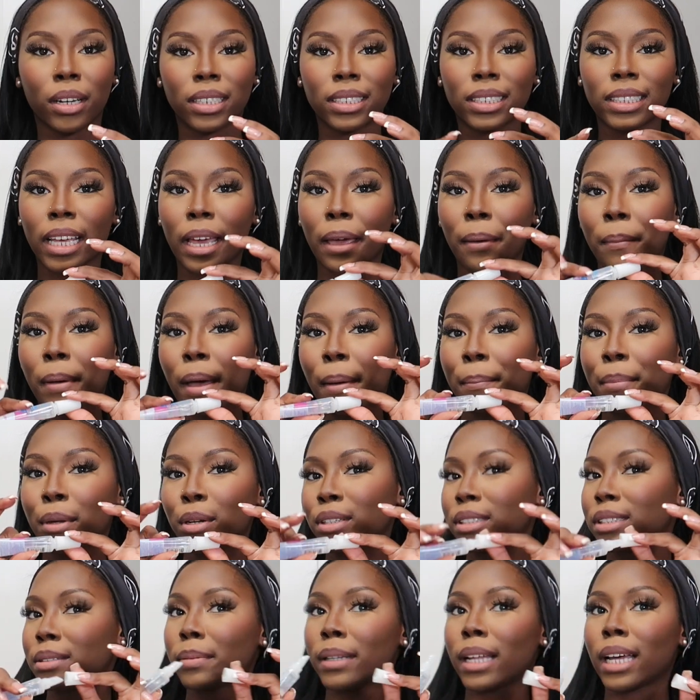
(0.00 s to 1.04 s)
gonna take my
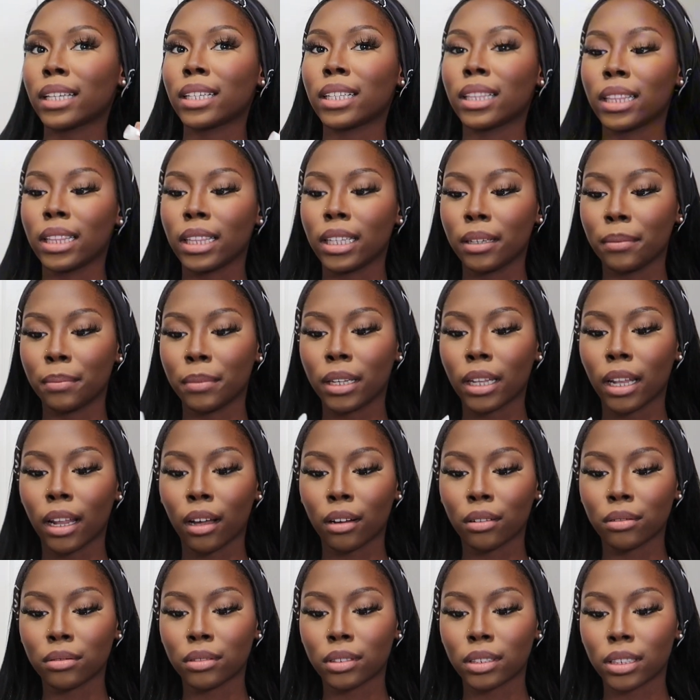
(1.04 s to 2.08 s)
beauty supply lip
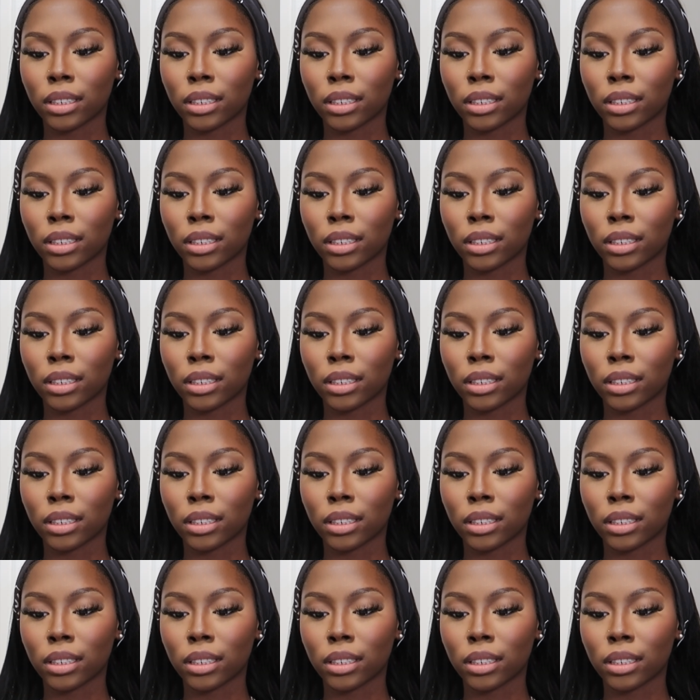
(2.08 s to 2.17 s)
gloss,